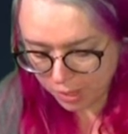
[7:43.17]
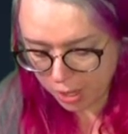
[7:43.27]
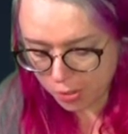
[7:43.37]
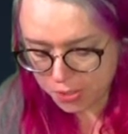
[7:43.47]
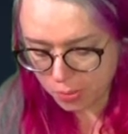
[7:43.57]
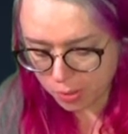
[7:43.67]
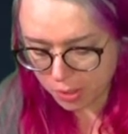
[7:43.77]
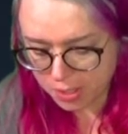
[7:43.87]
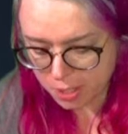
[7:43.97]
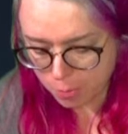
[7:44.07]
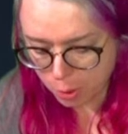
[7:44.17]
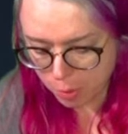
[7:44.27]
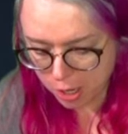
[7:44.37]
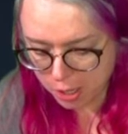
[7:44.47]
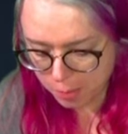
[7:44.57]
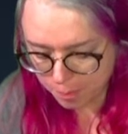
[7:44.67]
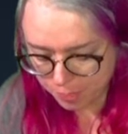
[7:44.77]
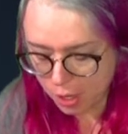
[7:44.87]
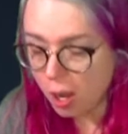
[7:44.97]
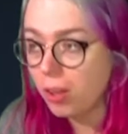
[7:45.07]
Aero's a really simple bar.
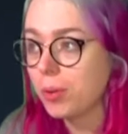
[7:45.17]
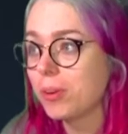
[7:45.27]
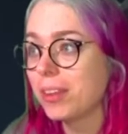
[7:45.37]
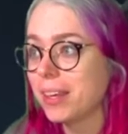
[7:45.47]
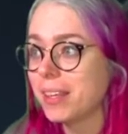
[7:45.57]
All it really